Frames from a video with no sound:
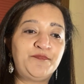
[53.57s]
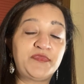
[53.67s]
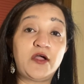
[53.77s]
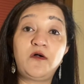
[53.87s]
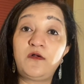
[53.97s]

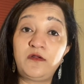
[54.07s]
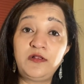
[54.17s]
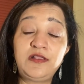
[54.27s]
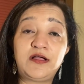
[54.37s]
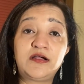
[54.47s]

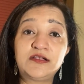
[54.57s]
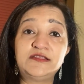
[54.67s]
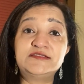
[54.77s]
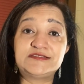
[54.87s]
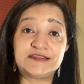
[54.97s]
all art
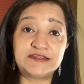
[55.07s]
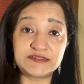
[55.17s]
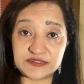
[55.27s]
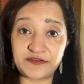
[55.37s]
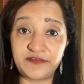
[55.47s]
and
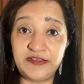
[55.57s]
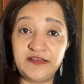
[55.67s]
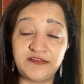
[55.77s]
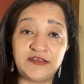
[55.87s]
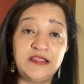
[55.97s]
science are
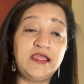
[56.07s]
related.